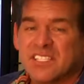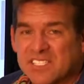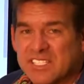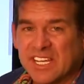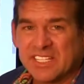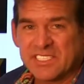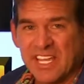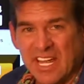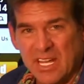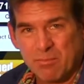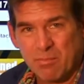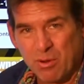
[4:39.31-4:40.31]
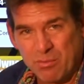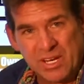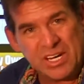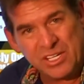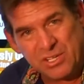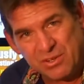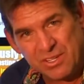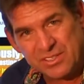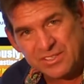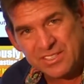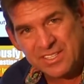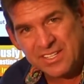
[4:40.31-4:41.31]
six gallon per minute
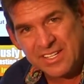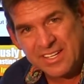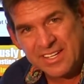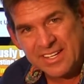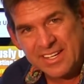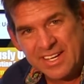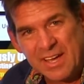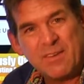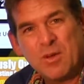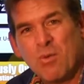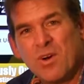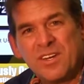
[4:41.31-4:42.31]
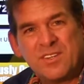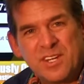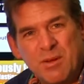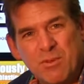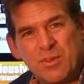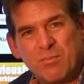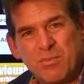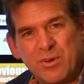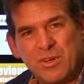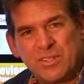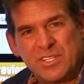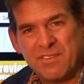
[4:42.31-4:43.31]
units. If you want to double the
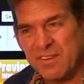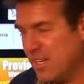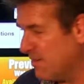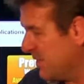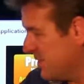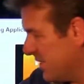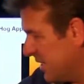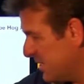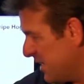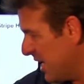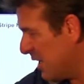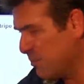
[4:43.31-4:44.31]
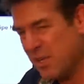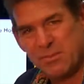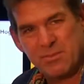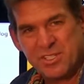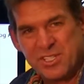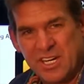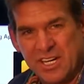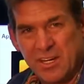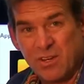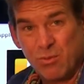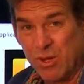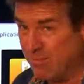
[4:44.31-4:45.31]
productivity of a six gallon minute
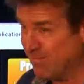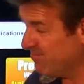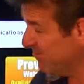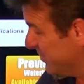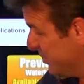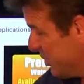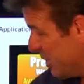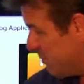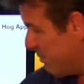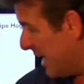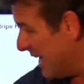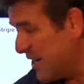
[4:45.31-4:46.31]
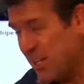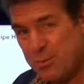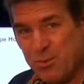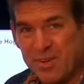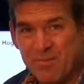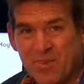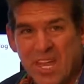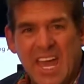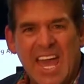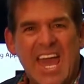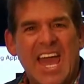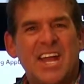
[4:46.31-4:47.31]
machine, well, just buy another one.
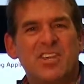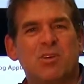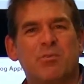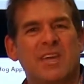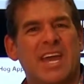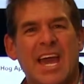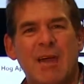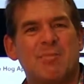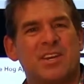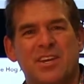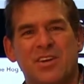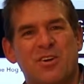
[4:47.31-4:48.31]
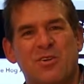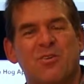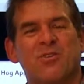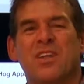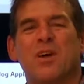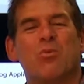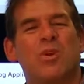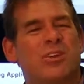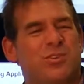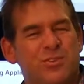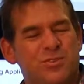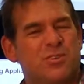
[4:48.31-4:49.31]
And you'll be happy to know that we
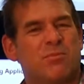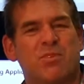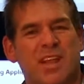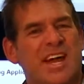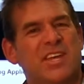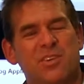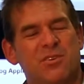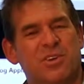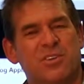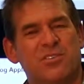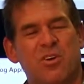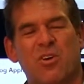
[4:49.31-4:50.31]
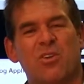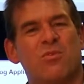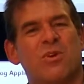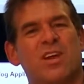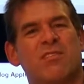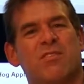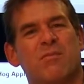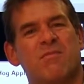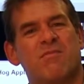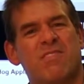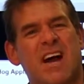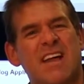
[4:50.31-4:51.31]
do supply units all the way from
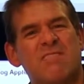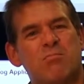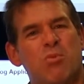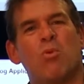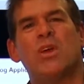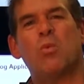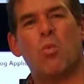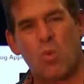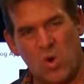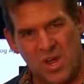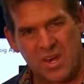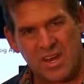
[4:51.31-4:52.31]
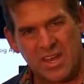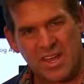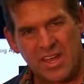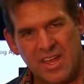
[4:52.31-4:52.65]
5.1